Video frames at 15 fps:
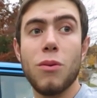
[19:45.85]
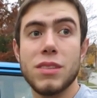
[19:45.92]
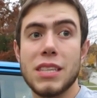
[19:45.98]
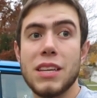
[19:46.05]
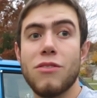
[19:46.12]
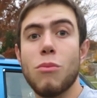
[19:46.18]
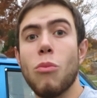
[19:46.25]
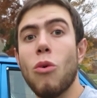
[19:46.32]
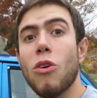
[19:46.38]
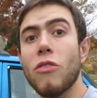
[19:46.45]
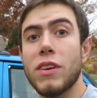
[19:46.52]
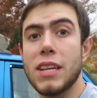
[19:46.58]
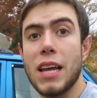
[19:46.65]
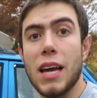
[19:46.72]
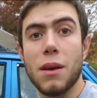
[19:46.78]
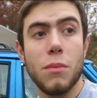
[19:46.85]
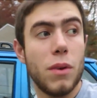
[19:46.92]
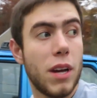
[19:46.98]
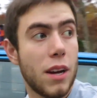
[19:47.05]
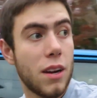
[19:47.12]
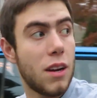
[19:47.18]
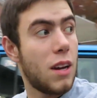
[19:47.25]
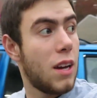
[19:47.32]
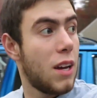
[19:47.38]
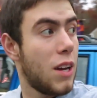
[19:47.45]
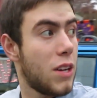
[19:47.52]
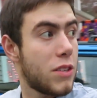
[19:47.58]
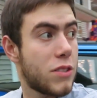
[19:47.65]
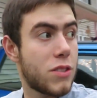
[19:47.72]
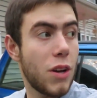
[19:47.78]
was even more of a nightmare.
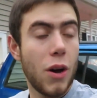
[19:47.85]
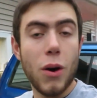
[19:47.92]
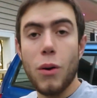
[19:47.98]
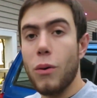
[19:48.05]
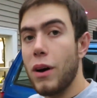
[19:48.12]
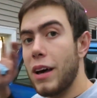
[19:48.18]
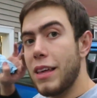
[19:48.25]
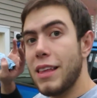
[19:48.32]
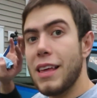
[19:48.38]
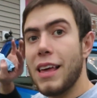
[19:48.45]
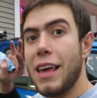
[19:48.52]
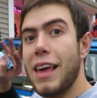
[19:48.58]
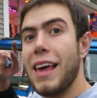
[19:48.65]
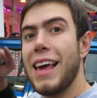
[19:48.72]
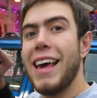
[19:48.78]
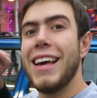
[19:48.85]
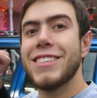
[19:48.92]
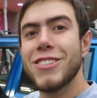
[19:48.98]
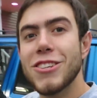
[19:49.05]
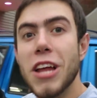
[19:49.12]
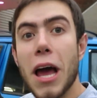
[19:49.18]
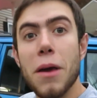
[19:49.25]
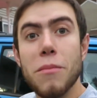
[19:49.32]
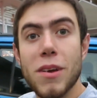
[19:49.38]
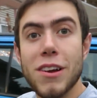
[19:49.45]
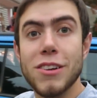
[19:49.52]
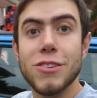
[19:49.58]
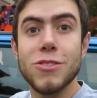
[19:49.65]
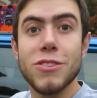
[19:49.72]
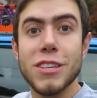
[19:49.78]
So it's a nightmare
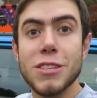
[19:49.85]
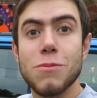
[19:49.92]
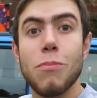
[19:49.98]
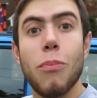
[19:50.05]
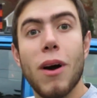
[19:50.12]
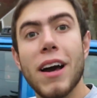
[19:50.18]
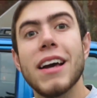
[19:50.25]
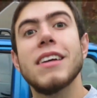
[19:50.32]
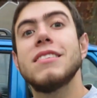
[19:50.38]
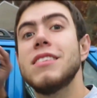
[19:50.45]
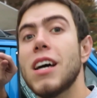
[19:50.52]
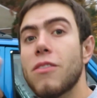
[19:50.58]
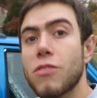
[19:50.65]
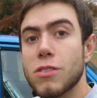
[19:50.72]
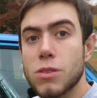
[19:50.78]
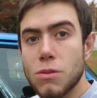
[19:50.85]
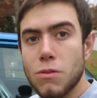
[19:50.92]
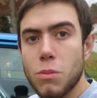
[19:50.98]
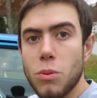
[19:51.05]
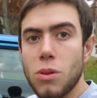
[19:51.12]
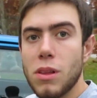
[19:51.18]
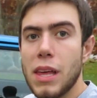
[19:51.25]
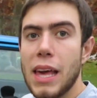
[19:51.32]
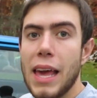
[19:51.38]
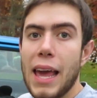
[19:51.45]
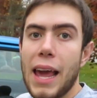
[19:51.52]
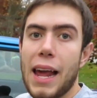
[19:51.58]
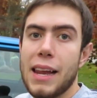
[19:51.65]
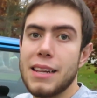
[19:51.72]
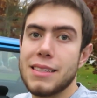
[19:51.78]
to do this, but it's definitely doable,
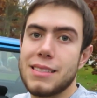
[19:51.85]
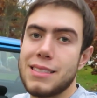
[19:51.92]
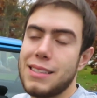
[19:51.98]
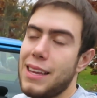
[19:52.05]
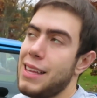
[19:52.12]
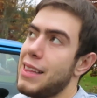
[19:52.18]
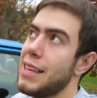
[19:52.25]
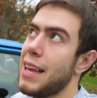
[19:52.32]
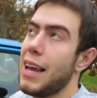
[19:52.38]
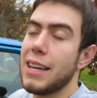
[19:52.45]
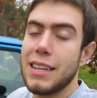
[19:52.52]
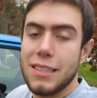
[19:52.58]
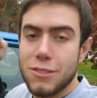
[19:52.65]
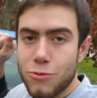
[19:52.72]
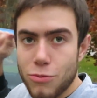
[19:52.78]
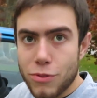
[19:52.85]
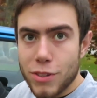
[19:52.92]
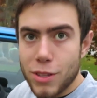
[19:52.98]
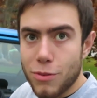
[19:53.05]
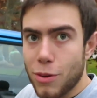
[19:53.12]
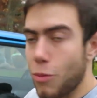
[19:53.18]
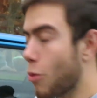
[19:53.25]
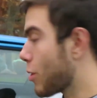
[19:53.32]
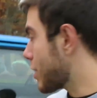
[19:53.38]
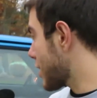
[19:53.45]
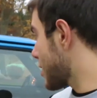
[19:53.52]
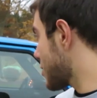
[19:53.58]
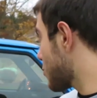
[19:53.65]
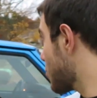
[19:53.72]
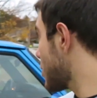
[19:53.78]
and it's, in the end, it's really rewarding,
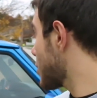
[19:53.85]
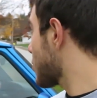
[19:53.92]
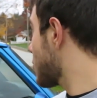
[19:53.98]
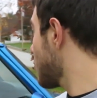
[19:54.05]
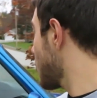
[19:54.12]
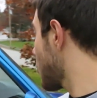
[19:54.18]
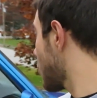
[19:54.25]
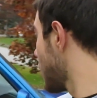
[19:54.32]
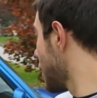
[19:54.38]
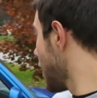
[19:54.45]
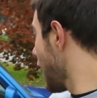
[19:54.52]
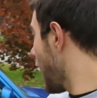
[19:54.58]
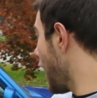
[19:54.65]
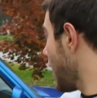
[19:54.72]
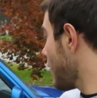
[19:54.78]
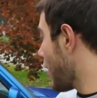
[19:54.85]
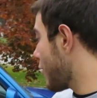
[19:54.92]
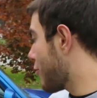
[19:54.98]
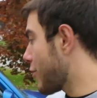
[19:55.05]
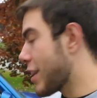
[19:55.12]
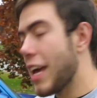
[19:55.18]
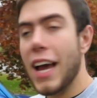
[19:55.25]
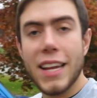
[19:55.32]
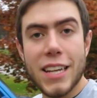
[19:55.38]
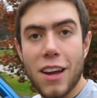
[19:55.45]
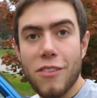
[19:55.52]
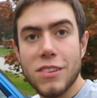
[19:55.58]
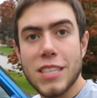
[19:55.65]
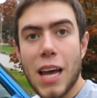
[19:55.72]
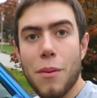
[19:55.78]
and it's pretty cool. I forget, and
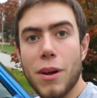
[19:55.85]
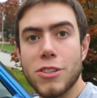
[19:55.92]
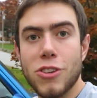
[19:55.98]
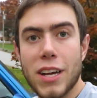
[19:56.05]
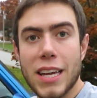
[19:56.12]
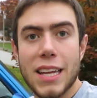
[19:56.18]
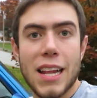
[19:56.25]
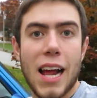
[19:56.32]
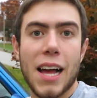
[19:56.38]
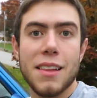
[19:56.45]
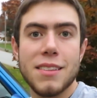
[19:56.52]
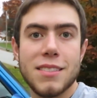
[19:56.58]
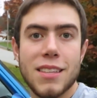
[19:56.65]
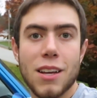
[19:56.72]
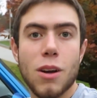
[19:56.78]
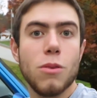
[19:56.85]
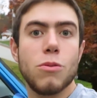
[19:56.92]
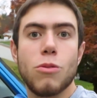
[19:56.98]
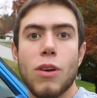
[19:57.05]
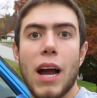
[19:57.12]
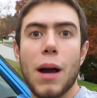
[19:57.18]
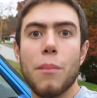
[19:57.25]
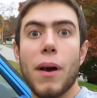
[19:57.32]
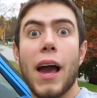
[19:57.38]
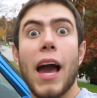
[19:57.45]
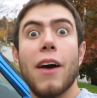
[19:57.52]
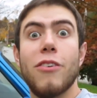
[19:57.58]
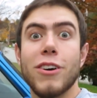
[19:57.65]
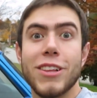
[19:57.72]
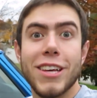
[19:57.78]
every time I try getting out of this thing, oh crap, I
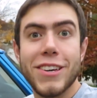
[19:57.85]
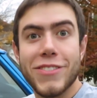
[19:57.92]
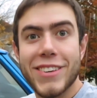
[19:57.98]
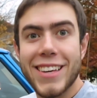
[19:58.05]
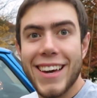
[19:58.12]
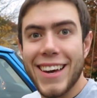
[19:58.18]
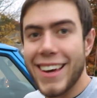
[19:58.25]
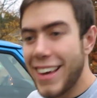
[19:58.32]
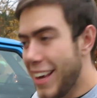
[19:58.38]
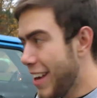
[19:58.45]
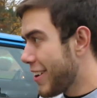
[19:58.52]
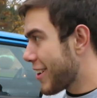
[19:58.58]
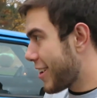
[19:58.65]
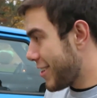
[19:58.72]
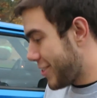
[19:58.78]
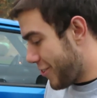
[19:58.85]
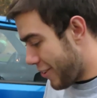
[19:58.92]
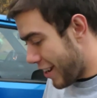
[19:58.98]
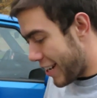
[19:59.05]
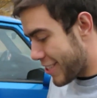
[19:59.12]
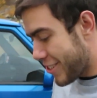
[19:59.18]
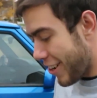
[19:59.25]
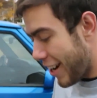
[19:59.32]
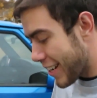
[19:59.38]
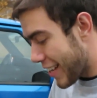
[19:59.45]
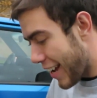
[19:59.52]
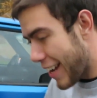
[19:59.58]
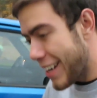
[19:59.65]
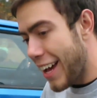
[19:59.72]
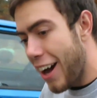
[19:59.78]
have a lift kit, because when I try
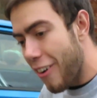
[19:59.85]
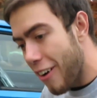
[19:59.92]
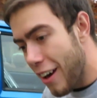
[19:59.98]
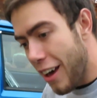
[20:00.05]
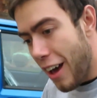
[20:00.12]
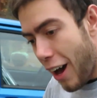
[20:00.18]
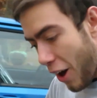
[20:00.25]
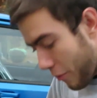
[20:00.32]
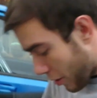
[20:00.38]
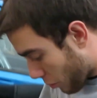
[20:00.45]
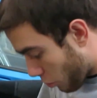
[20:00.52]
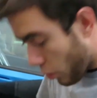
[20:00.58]
getting out, I'm like,